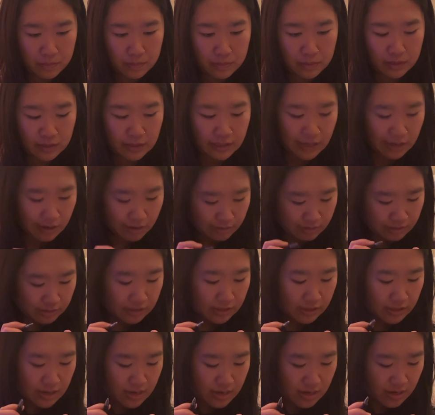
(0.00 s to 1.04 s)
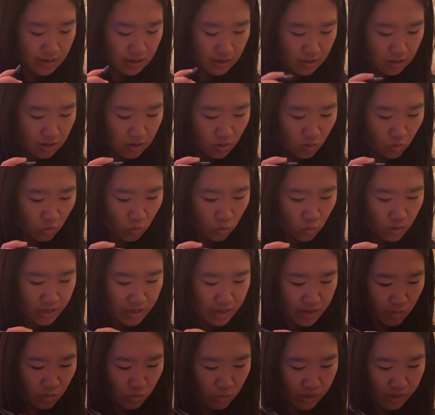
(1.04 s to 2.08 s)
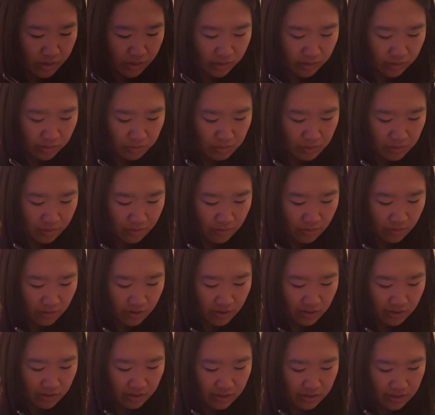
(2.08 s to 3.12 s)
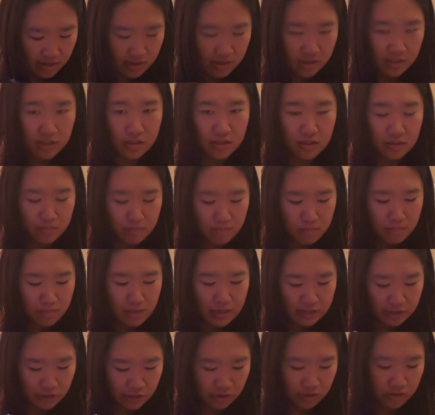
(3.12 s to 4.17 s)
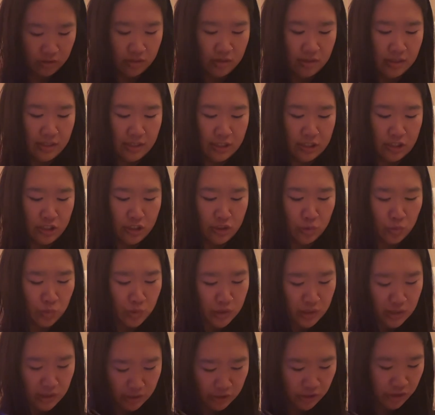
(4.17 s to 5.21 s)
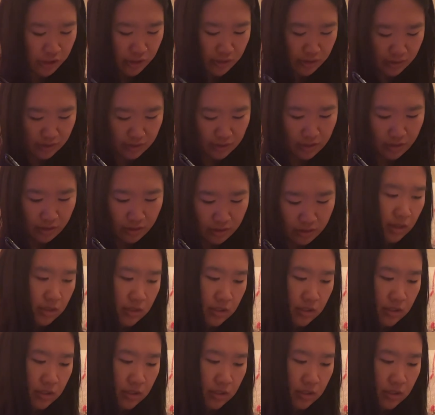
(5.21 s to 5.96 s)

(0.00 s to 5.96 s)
The carrot seed we will be very measured and judicious in.